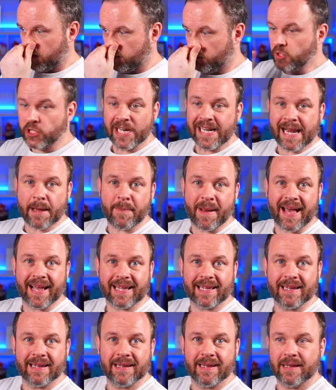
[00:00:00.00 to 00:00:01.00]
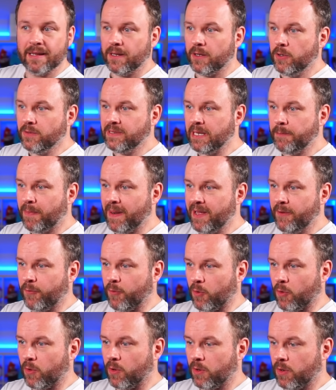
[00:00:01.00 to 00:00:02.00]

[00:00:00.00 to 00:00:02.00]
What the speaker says: Mönchengladbach. Who's he play for?